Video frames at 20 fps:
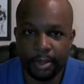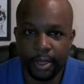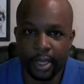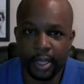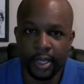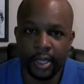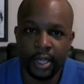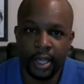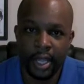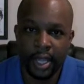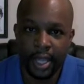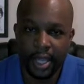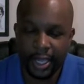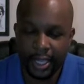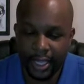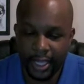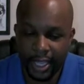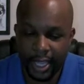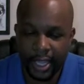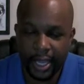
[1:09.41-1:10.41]
But
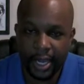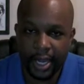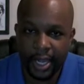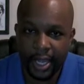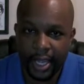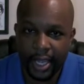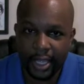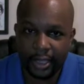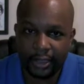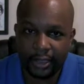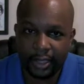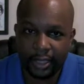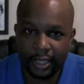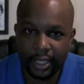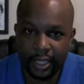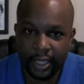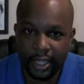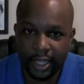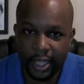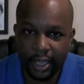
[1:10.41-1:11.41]
again, I
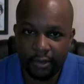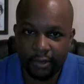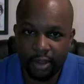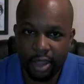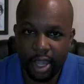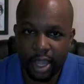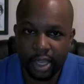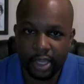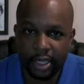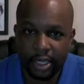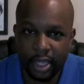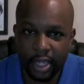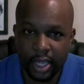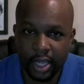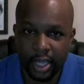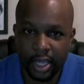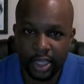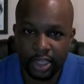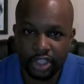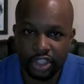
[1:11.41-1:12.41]
think that K-Rod
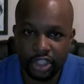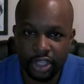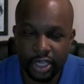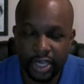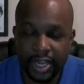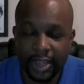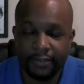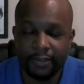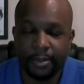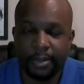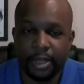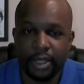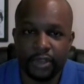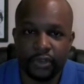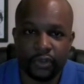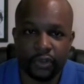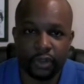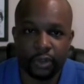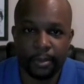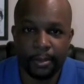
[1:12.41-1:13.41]
should never
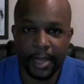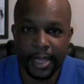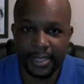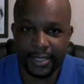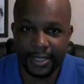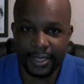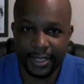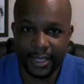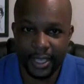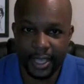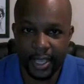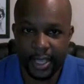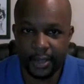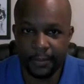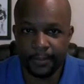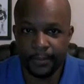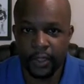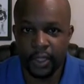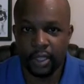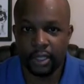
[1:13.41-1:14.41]
pitch for the Mets
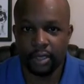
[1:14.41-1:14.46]
again.